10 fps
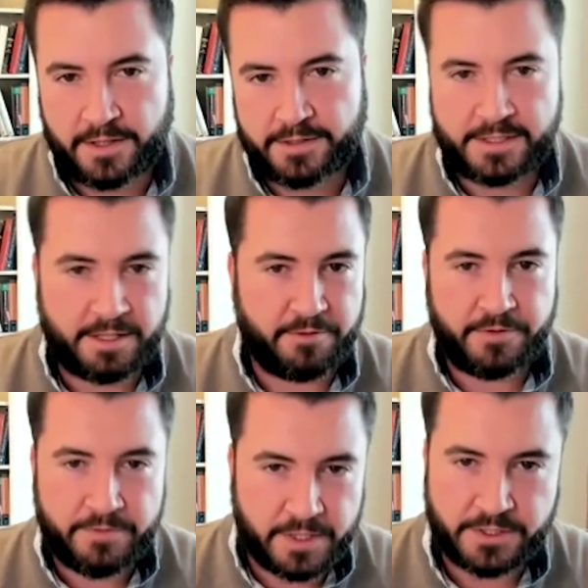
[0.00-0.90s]
So there's a
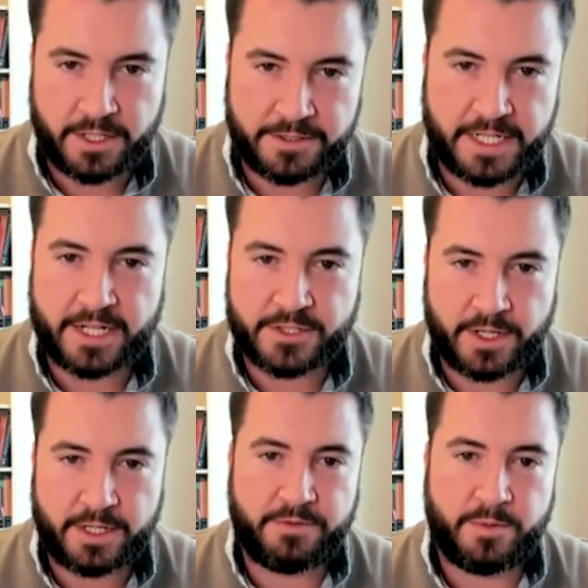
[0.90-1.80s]
seventy-five hundred dollars tax
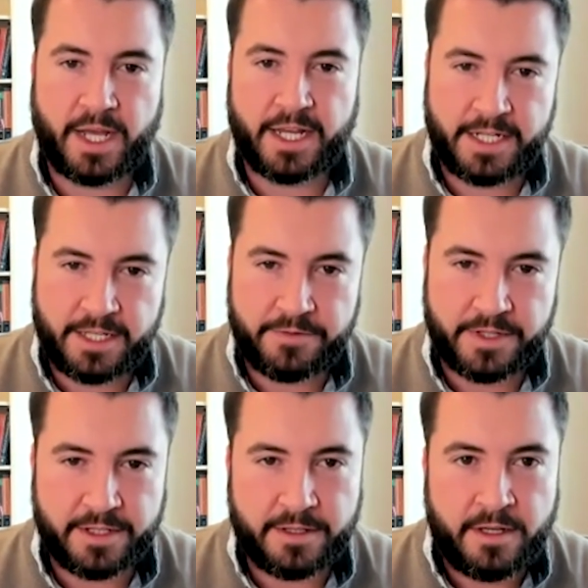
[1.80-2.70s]
credit if you buy an E
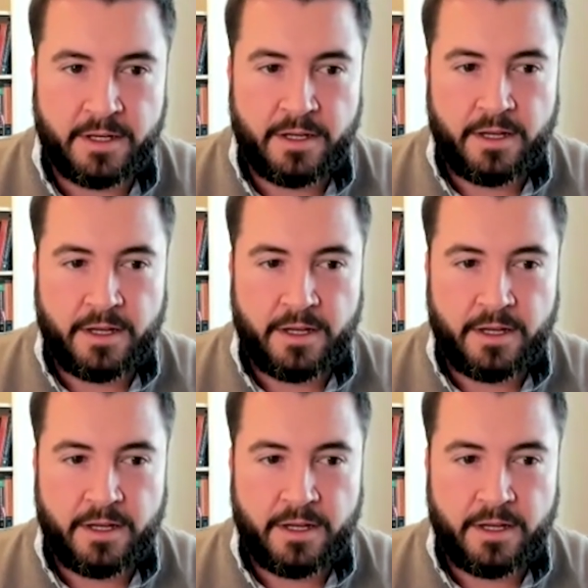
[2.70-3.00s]
V.